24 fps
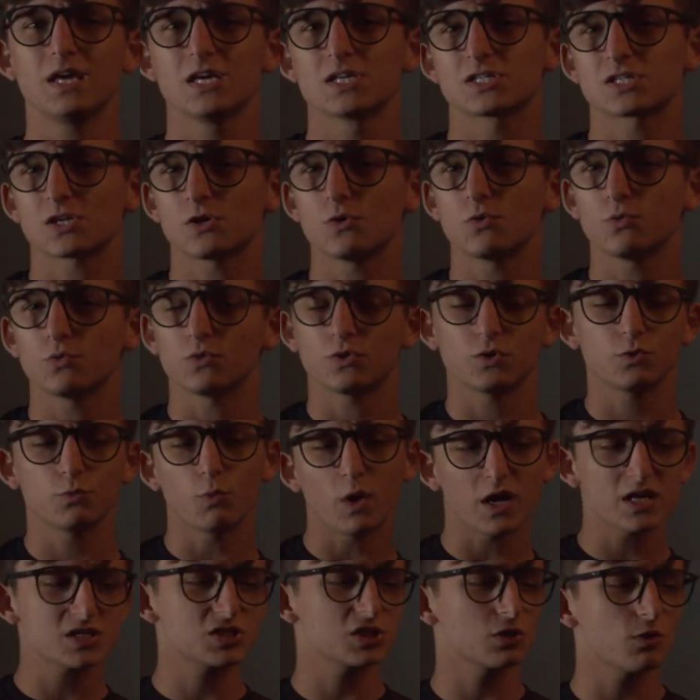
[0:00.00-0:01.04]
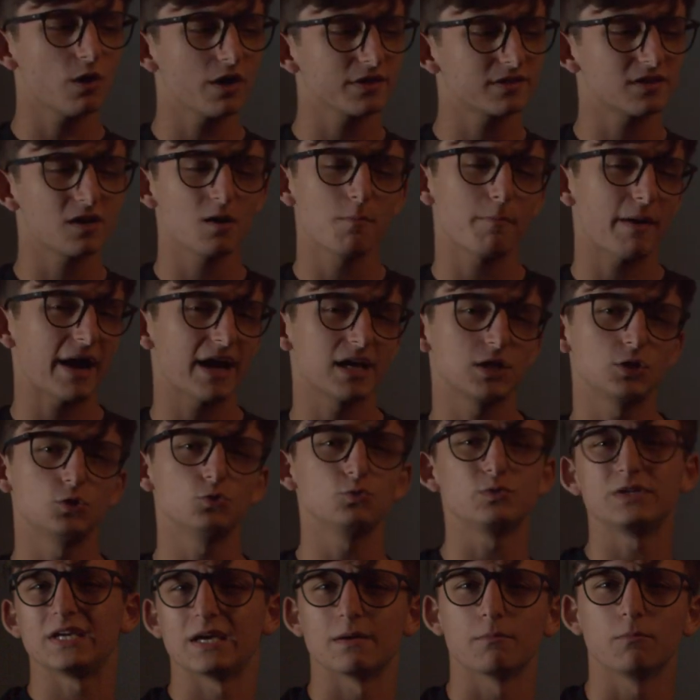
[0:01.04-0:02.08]
So you want us to go out there and buy a new
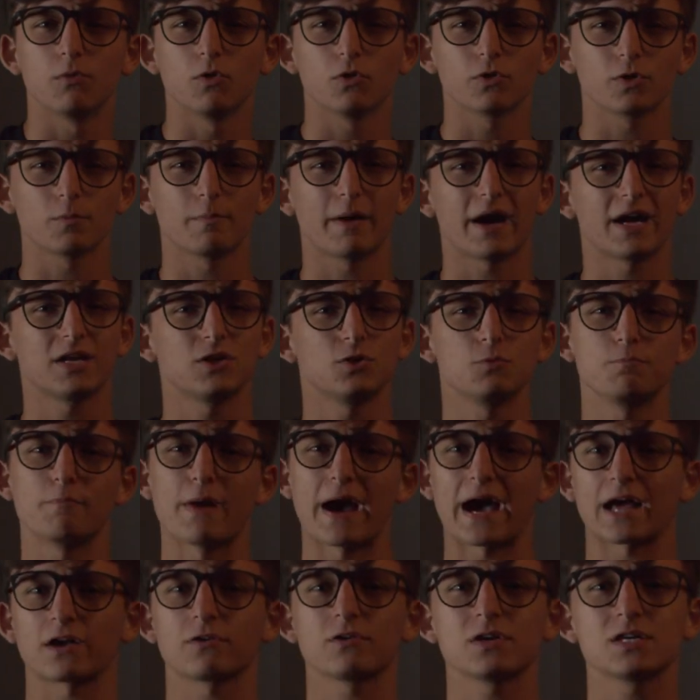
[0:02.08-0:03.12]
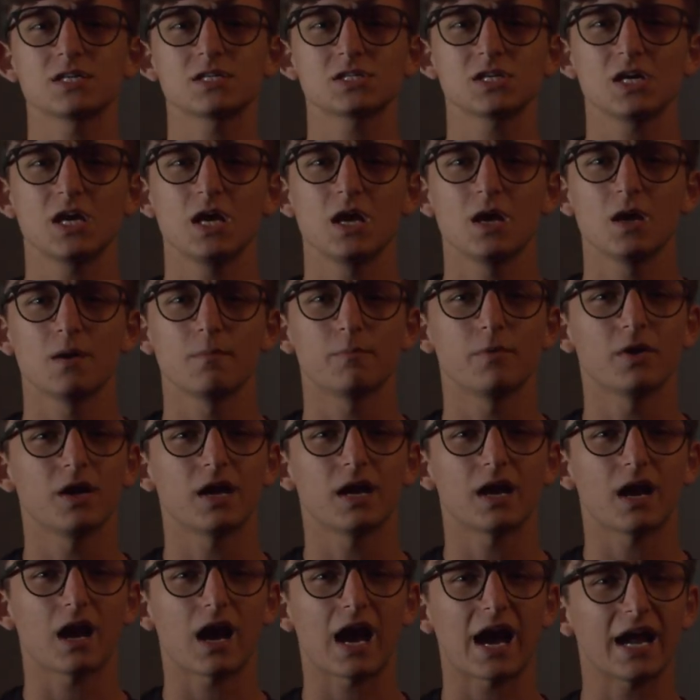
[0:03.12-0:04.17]
gimbal or buy new batteries,
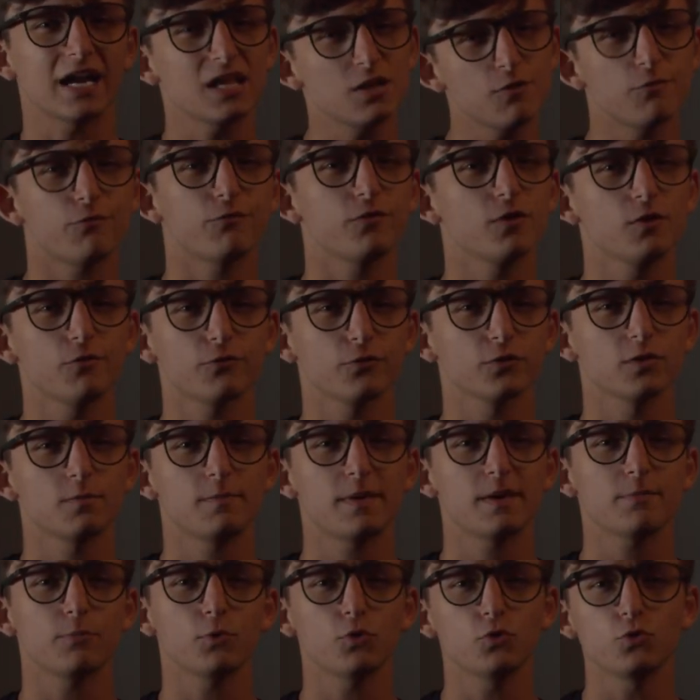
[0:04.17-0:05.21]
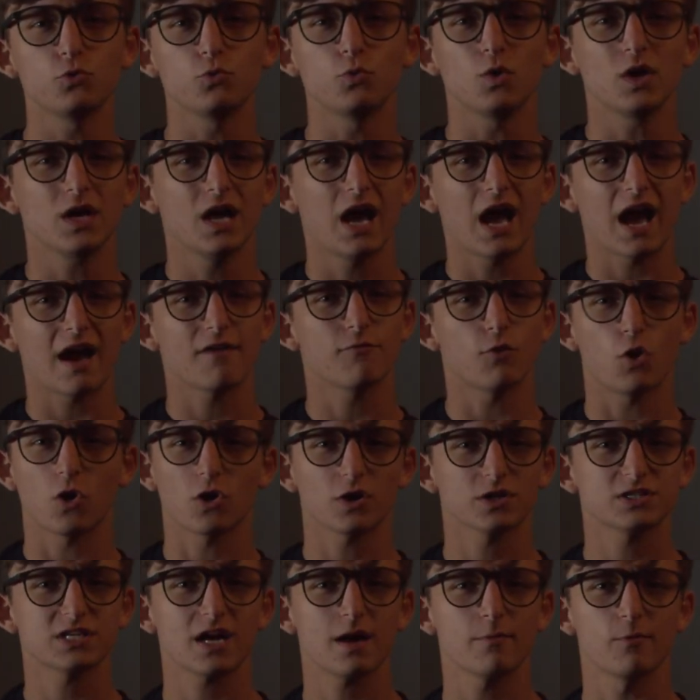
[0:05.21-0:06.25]
but how do you feel for the people who have a
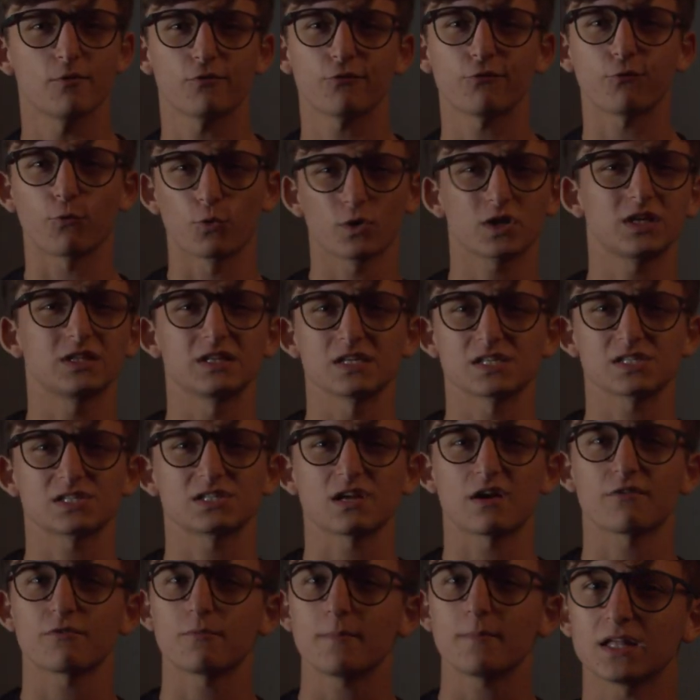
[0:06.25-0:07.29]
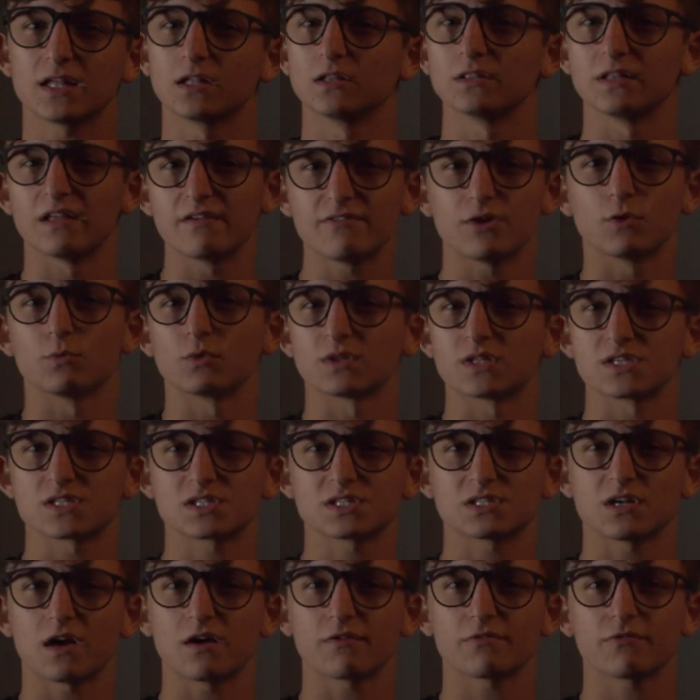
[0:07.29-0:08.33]
hard time affording this stuff a living with this
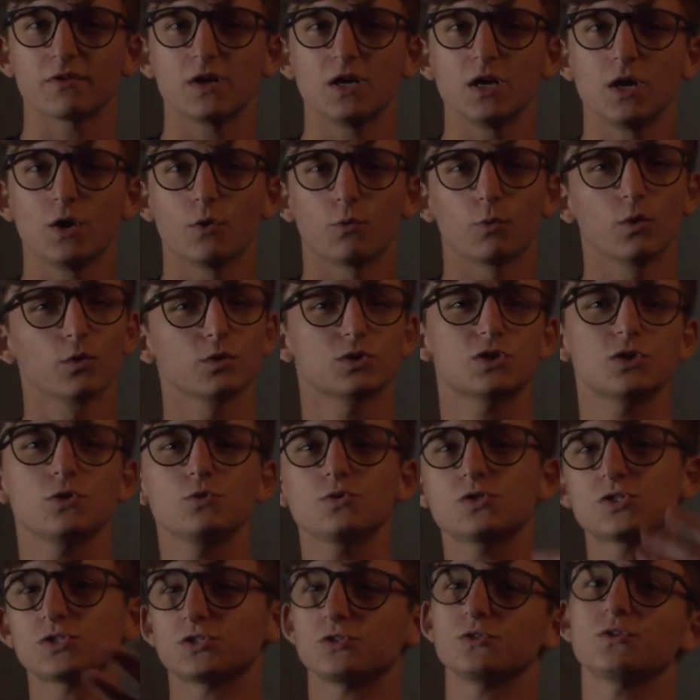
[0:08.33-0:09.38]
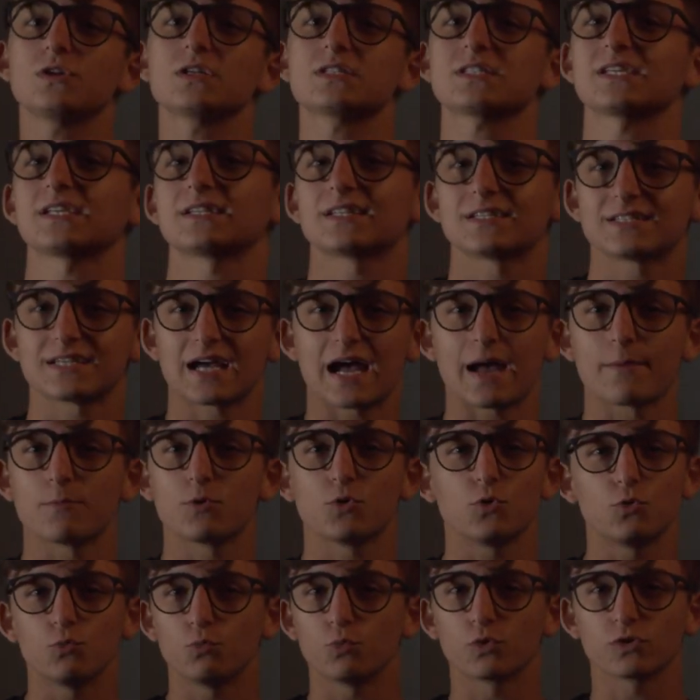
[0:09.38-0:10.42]
stuff? We were 2 students at the time
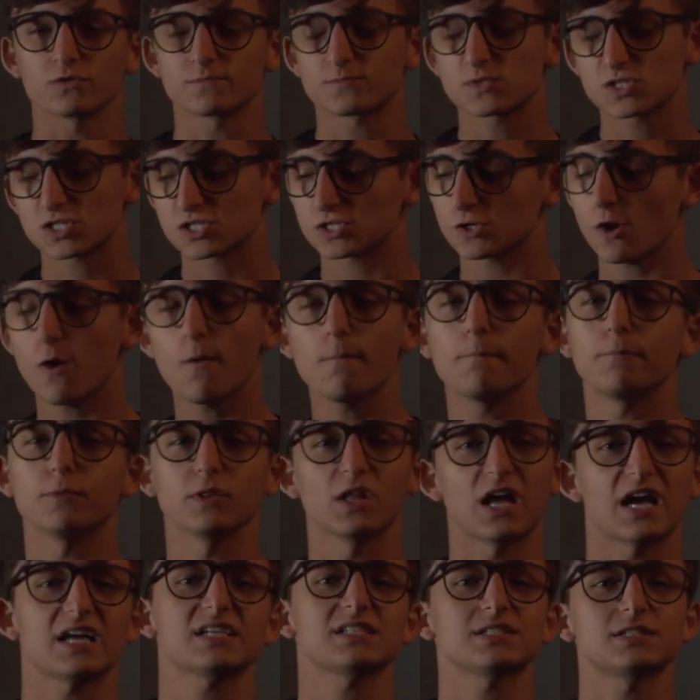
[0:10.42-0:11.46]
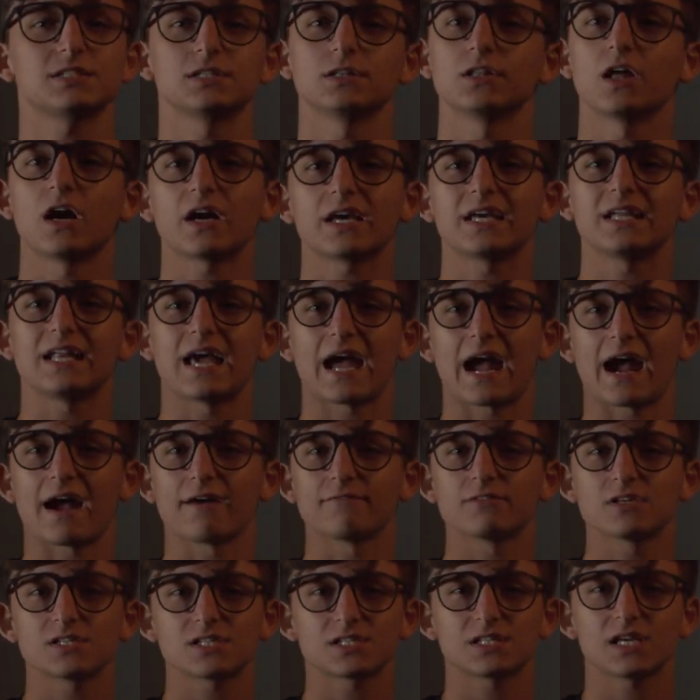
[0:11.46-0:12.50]
who were so blessed and lucky to
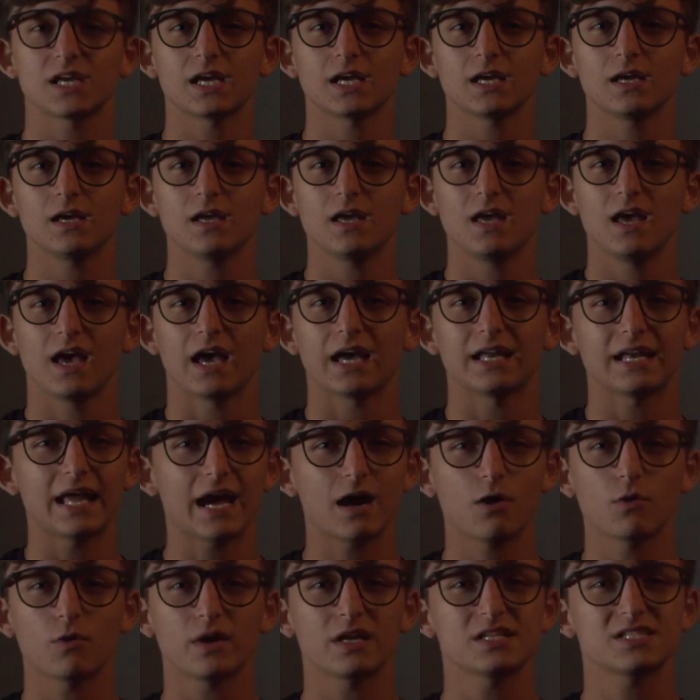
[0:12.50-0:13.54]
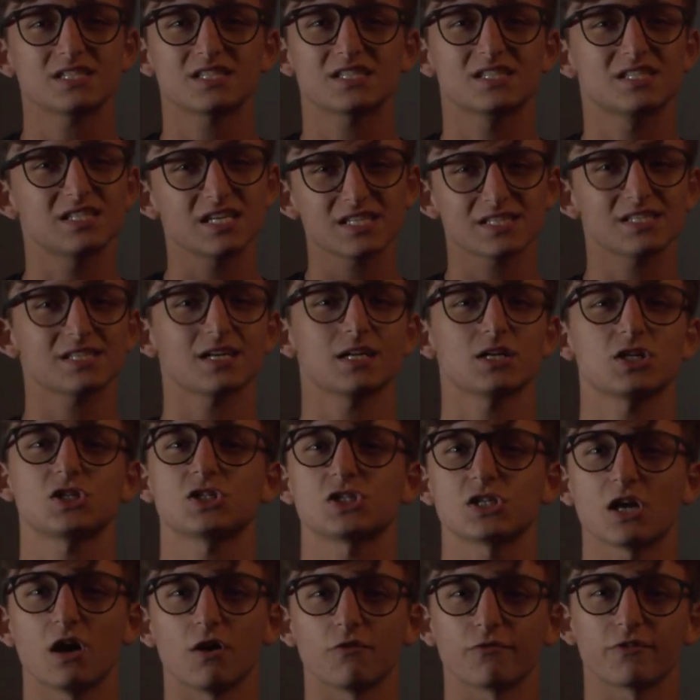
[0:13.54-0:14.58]
have this thing, and now it sits on a
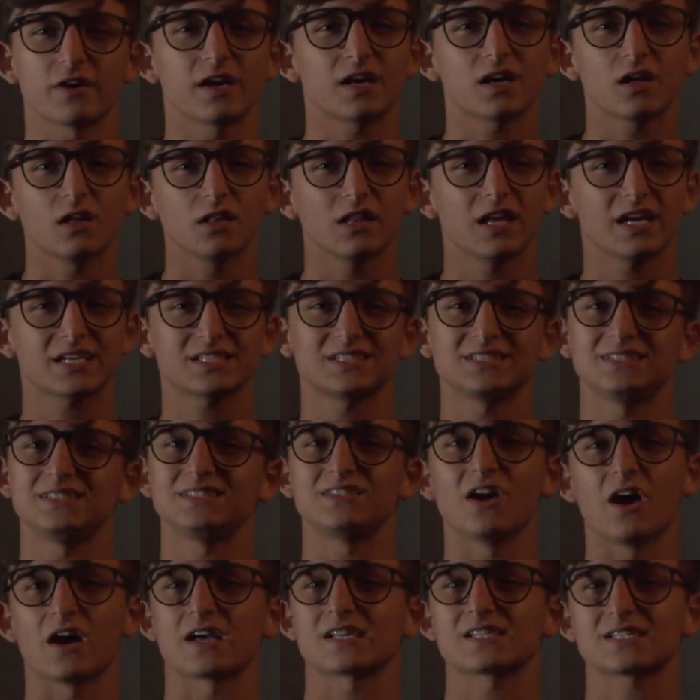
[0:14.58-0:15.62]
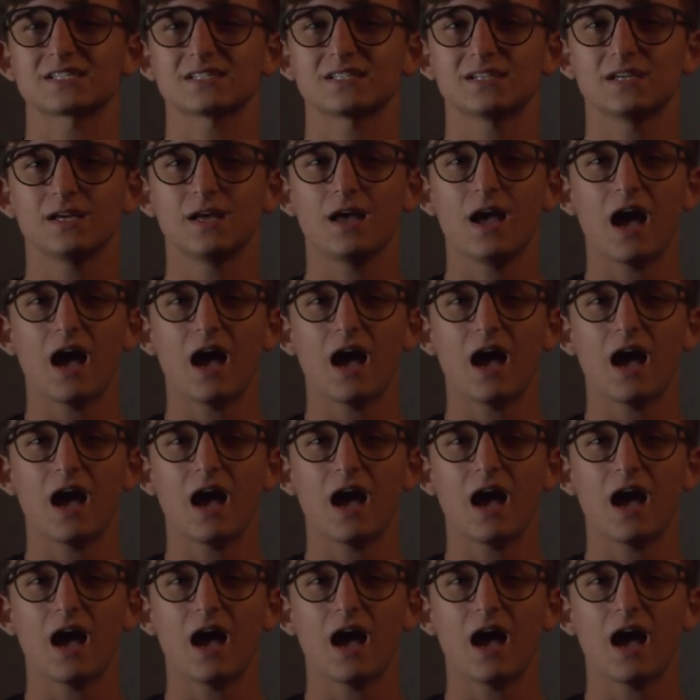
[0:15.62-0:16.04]
shelf. It collects dust.